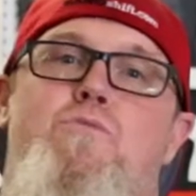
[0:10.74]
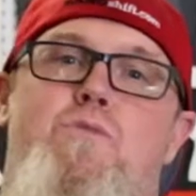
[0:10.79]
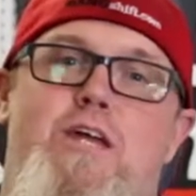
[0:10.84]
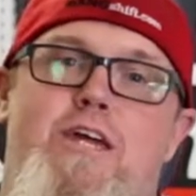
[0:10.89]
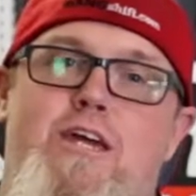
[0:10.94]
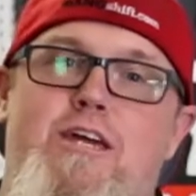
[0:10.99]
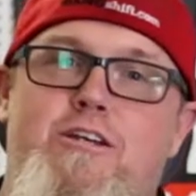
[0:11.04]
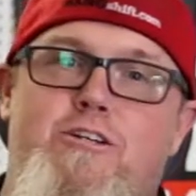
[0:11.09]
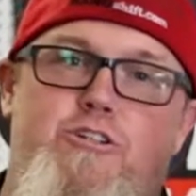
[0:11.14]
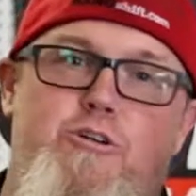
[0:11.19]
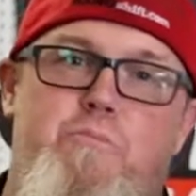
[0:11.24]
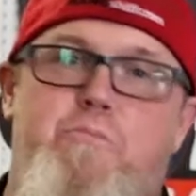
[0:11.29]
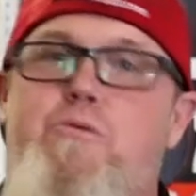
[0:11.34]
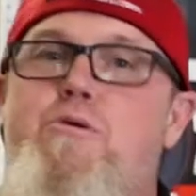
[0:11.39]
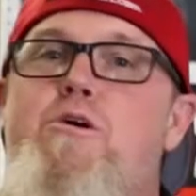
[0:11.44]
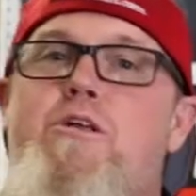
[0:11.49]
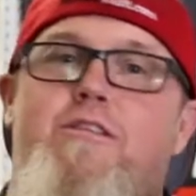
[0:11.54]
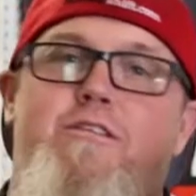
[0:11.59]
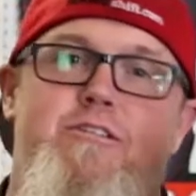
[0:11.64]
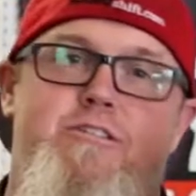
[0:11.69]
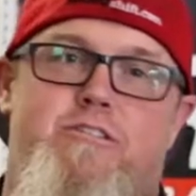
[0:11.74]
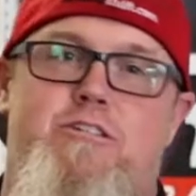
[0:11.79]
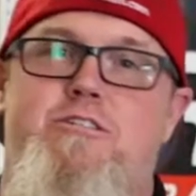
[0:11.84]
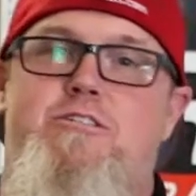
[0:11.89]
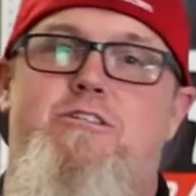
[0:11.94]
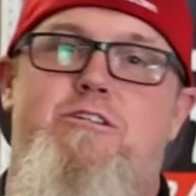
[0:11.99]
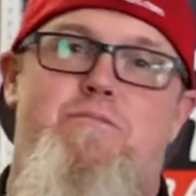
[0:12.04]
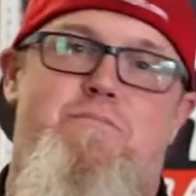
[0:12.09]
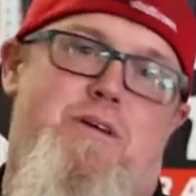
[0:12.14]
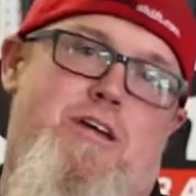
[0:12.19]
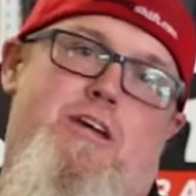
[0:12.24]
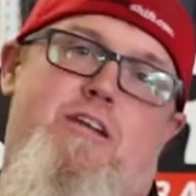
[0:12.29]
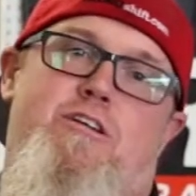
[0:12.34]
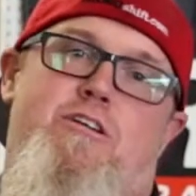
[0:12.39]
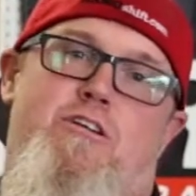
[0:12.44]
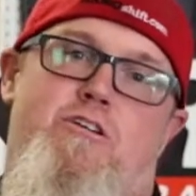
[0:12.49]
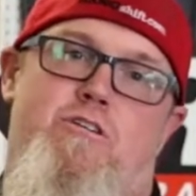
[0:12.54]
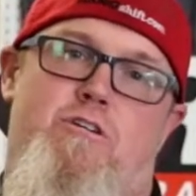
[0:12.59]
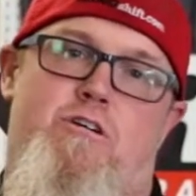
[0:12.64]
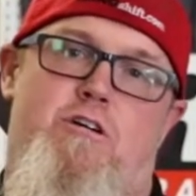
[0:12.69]
need to put the system into
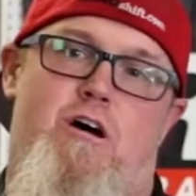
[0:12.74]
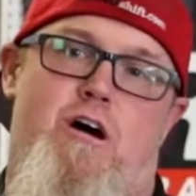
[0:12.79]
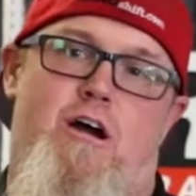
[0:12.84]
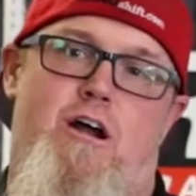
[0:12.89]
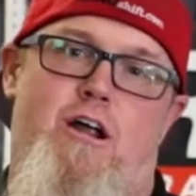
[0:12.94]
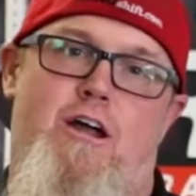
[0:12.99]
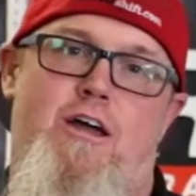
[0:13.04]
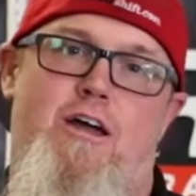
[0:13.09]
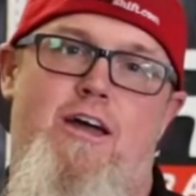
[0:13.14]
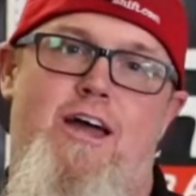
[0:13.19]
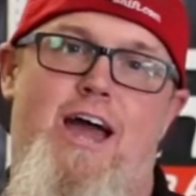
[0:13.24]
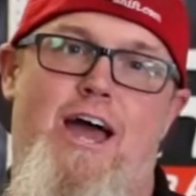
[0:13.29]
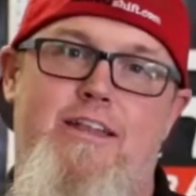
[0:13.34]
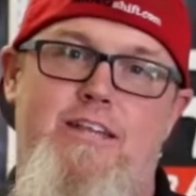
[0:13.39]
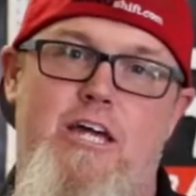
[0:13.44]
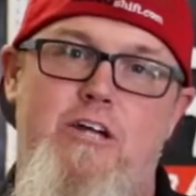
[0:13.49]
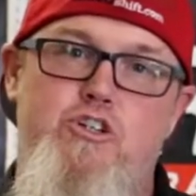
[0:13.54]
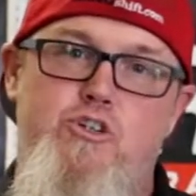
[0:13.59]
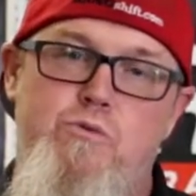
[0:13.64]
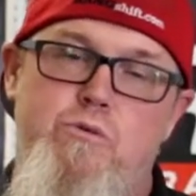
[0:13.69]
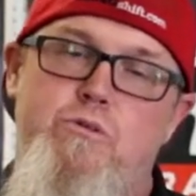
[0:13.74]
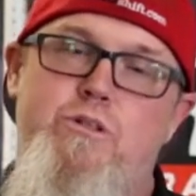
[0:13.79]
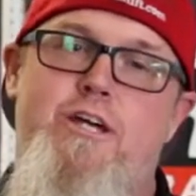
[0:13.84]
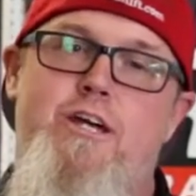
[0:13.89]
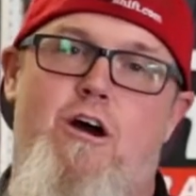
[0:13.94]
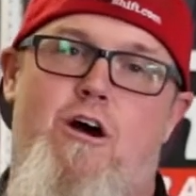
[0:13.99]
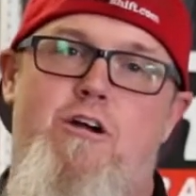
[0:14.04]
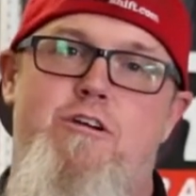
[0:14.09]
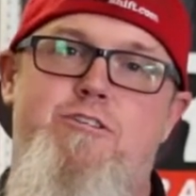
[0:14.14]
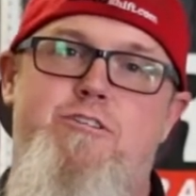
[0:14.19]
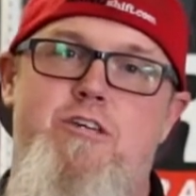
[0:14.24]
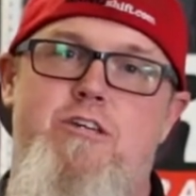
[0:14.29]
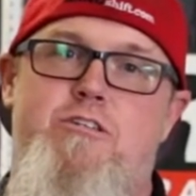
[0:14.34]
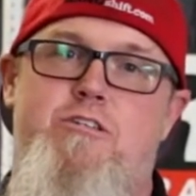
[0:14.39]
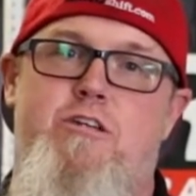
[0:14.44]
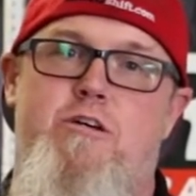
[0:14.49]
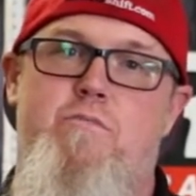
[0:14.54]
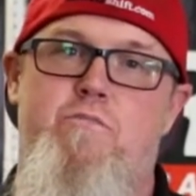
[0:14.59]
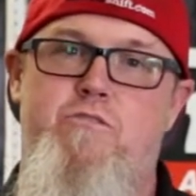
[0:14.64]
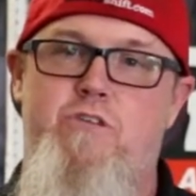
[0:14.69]
your car. And they truly are
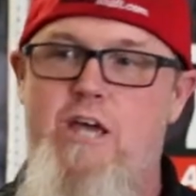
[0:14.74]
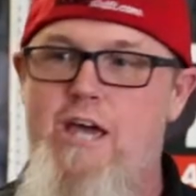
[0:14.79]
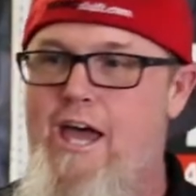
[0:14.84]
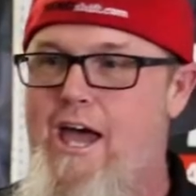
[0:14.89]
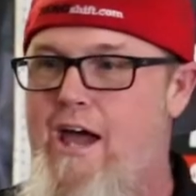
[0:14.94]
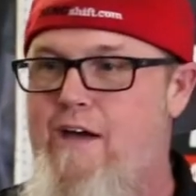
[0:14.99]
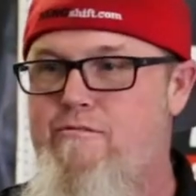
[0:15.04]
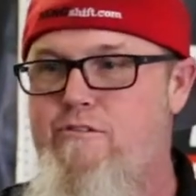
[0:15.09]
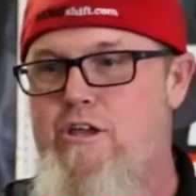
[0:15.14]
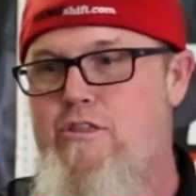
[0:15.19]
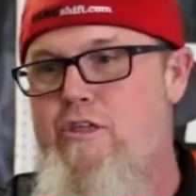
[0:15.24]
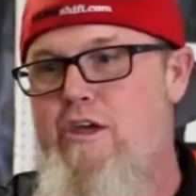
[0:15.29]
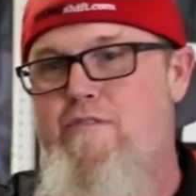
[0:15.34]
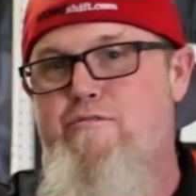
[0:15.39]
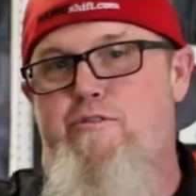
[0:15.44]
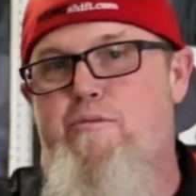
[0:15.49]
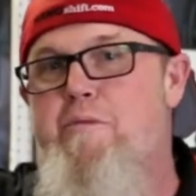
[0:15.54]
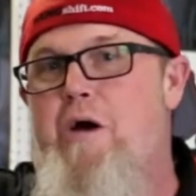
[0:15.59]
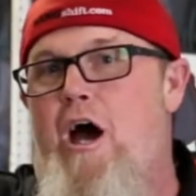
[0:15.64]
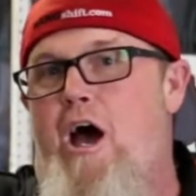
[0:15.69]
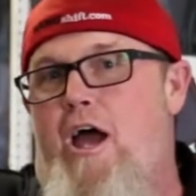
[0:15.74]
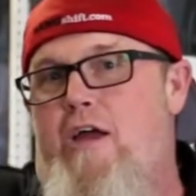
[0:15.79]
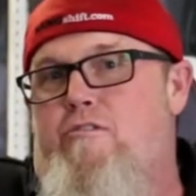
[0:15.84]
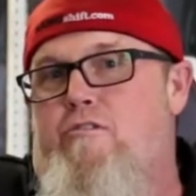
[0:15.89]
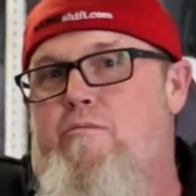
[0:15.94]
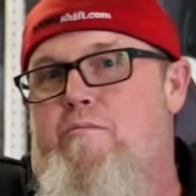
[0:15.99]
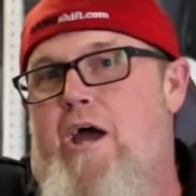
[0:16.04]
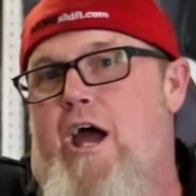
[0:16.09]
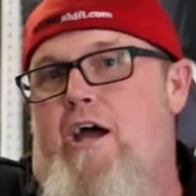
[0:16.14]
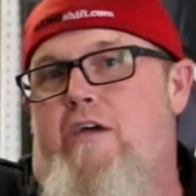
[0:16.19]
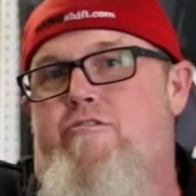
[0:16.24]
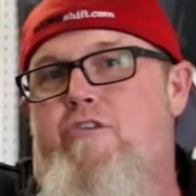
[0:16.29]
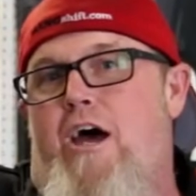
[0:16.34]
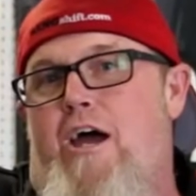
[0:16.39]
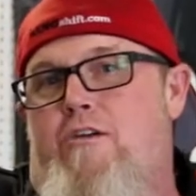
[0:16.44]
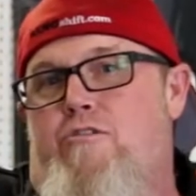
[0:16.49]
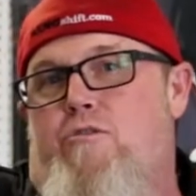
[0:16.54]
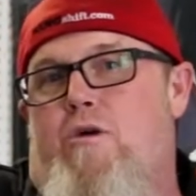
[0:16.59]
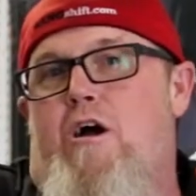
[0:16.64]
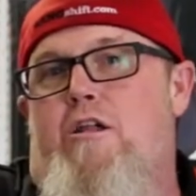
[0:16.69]
systems. Everything from a Hydromax
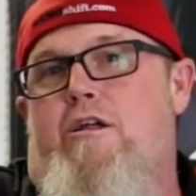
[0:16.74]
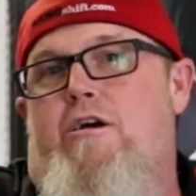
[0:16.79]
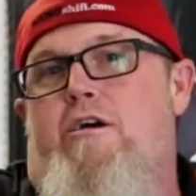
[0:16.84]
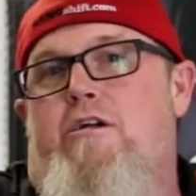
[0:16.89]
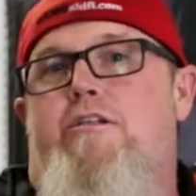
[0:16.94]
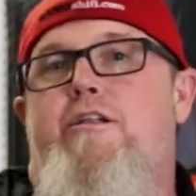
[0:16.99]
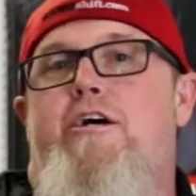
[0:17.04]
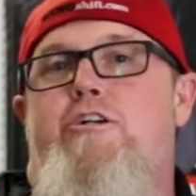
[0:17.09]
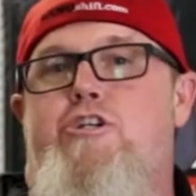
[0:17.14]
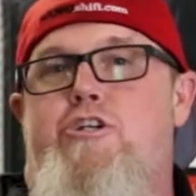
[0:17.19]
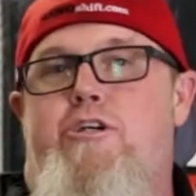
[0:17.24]
hydraulic clutch